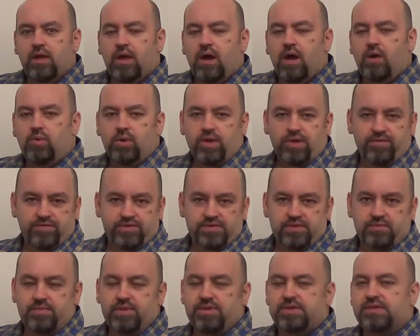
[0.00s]
I will give you
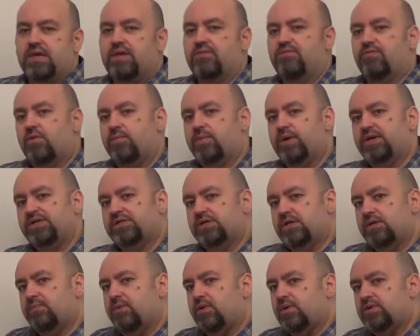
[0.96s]
some basic information
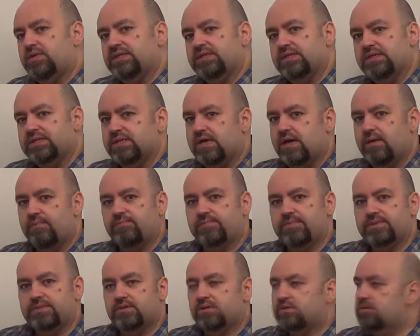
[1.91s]
about this exam,
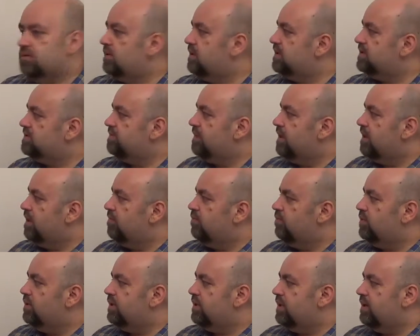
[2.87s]
so let's begin
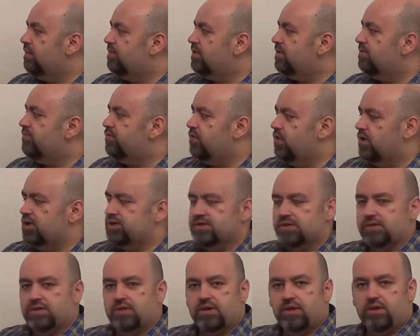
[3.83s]
with the number of
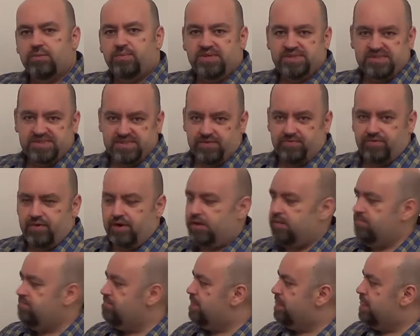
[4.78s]
questions. There will be
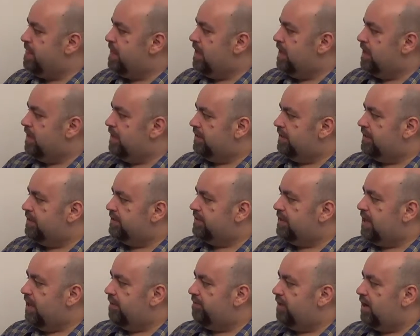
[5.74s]
70, uh,
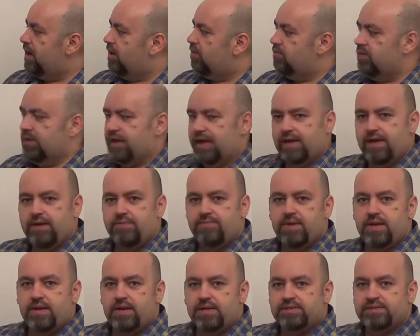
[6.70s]
time around 90
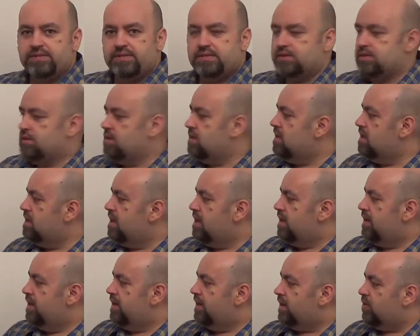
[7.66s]
minutes,
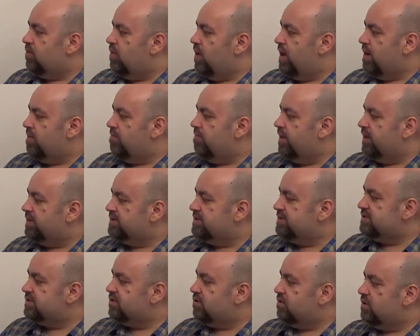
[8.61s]
requiring
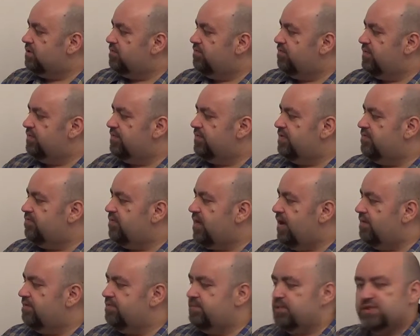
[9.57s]
passing score
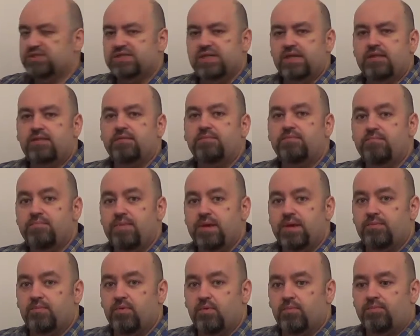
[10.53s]
55%
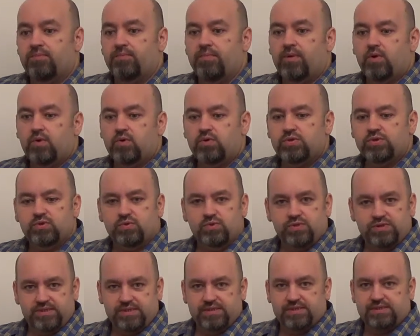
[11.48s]
minimum. Also
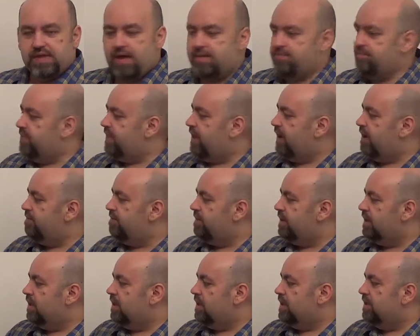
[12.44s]
this exam
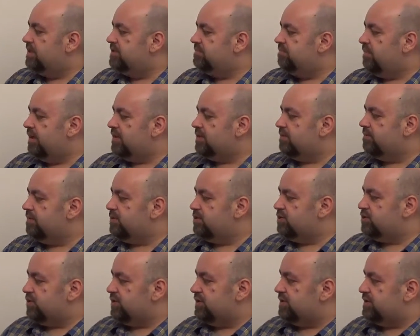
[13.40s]
type is multiple
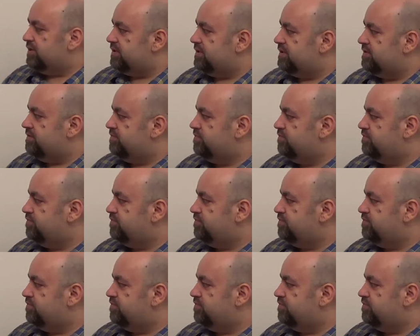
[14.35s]
choices.